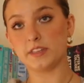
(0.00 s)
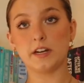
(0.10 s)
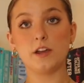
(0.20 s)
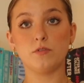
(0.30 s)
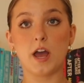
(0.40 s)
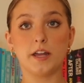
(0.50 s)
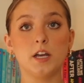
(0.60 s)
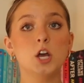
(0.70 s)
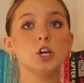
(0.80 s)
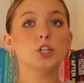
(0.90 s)
Then I read
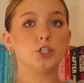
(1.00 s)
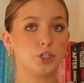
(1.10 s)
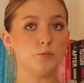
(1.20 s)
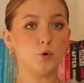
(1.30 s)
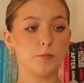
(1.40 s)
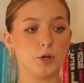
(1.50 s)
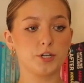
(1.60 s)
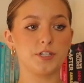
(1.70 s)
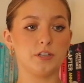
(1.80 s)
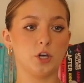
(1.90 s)
2 more
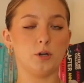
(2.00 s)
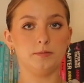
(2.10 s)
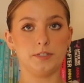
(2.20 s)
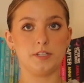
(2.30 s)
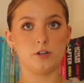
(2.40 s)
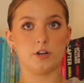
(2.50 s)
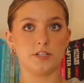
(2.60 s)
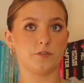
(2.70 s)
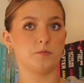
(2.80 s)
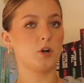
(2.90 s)
books in the Hopeless
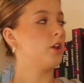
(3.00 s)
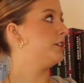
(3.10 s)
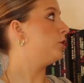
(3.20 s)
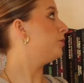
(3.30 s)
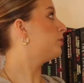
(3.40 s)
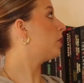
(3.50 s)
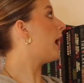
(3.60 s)
series from Colleen Hoover.